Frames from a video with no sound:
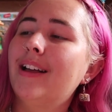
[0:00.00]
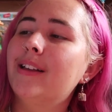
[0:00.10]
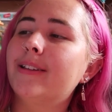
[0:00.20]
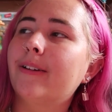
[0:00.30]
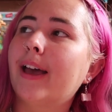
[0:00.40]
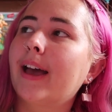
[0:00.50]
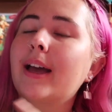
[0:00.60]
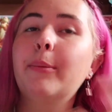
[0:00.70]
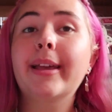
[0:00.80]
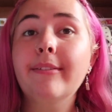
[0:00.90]
So yeah,
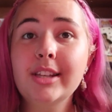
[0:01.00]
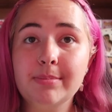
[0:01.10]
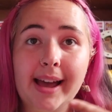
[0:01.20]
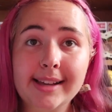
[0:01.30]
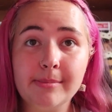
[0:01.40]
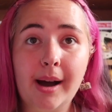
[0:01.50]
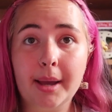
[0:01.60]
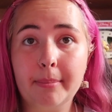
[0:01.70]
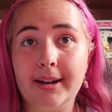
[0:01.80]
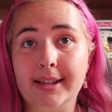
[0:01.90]
can we give this bag some
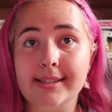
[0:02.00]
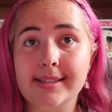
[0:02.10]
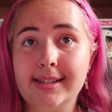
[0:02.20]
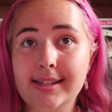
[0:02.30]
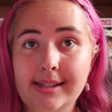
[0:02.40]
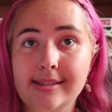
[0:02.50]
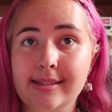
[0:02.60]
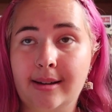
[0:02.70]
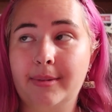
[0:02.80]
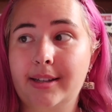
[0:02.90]
hype, please? It needs
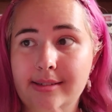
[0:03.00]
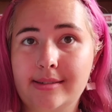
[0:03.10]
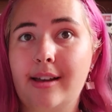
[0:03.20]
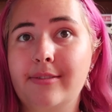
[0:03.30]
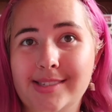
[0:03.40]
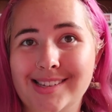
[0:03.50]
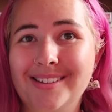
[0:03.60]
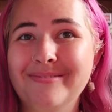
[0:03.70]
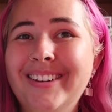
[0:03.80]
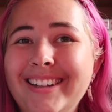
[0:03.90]
some, it deserves
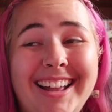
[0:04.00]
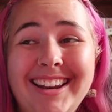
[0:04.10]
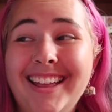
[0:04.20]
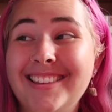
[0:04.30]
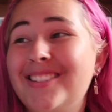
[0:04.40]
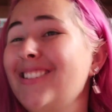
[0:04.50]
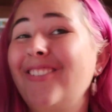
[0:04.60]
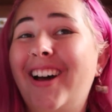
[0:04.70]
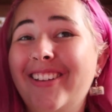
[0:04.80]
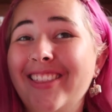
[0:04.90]
some. And yeah, this was the
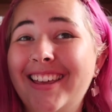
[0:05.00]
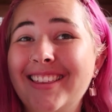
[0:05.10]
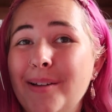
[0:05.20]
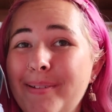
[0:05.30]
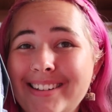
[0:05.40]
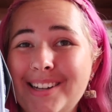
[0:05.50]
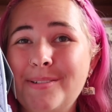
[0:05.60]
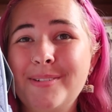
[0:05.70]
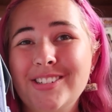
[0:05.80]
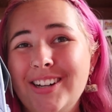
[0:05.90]
final thing that I picked up
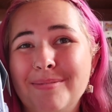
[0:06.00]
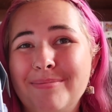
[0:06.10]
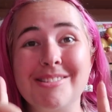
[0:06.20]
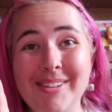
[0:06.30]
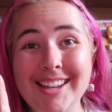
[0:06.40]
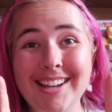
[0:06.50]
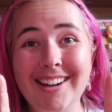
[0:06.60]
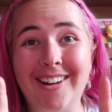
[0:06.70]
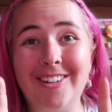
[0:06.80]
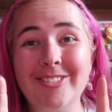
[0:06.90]
on my trip. Speaking
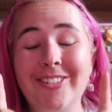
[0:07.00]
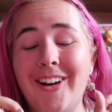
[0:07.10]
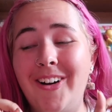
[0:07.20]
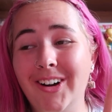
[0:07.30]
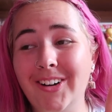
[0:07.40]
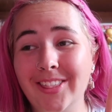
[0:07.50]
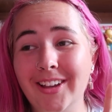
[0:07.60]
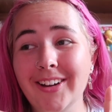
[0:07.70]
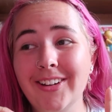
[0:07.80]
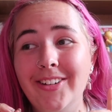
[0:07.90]
of,
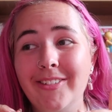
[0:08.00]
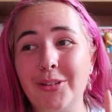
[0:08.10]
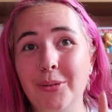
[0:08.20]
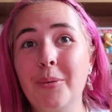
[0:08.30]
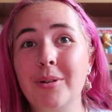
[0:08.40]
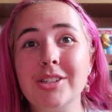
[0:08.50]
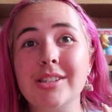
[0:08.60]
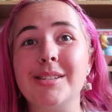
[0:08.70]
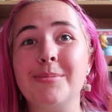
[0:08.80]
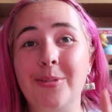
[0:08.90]
although you are
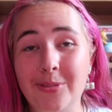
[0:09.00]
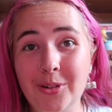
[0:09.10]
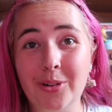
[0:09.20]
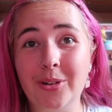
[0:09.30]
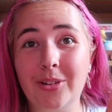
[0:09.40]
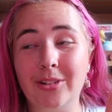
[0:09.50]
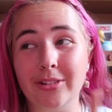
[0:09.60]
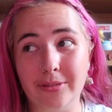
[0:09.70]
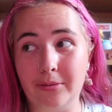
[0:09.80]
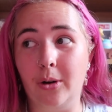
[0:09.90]
watching this before
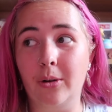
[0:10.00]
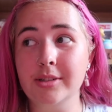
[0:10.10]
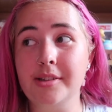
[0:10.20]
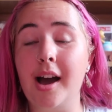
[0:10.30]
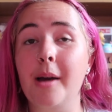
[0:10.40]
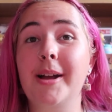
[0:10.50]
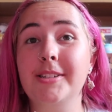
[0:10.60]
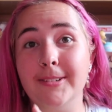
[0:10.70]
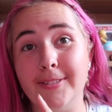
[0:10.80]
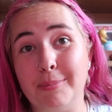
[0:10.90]
the vlogs, I'm
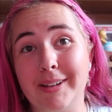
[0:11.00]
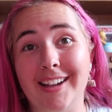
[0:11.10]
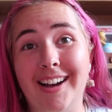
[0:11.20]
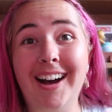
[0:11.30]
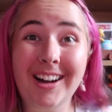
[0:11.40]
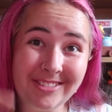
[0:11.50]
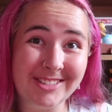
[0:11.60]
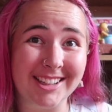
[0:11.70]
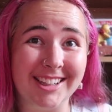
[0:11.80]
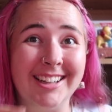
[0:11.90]
actually filming it
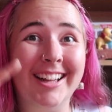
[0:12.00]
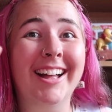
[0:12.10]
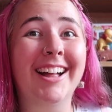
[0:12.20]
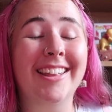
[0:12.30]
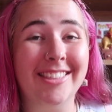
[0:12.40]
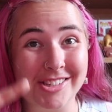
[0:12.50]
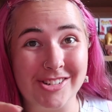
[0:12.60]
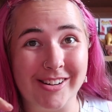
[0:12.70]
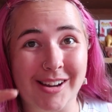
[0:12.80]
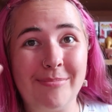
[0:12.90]
after the
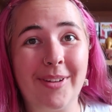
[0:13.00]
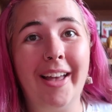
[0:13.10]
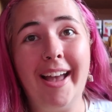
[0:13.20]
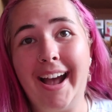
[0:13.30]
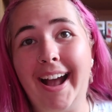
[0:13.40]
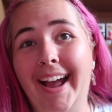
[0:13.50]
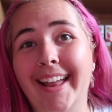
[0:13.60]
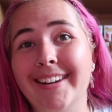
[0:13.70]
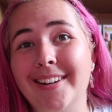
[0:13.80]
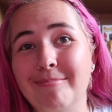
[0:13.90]
trip,
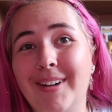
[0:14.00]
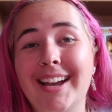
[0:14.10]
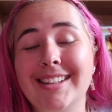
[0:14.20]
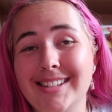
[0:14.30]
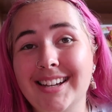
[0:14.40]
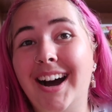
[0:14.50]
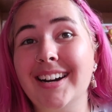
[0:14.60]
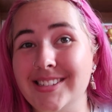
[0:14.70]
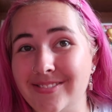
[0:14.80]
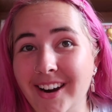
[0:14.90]
and my SD
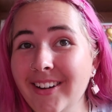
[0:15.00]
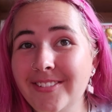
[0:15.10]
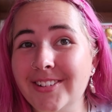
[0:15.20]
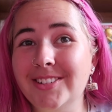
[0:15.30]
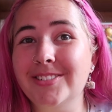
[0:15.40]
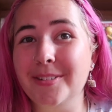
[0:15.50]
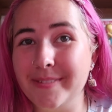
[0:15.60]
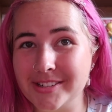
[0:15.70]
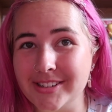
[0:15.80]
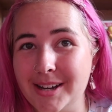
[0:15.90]
card is very full from
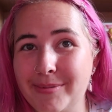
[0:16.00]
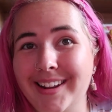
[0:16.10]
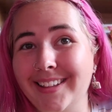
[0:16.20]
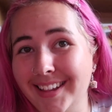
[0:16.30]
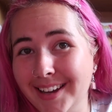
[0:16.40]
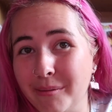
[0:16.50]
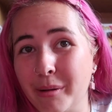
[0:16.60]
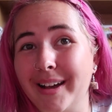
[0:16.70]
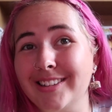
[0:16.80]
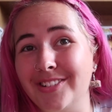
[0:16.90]
the trip, and I think I'm
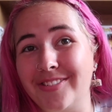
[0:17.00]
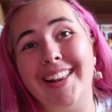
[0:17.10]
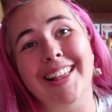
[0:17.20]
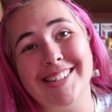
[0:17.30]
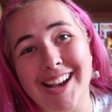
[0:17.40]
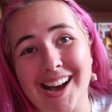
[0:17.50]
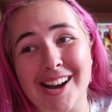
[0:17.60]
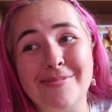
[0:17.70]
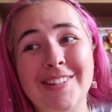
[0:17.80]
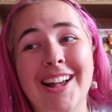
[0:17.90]
about to fill it up.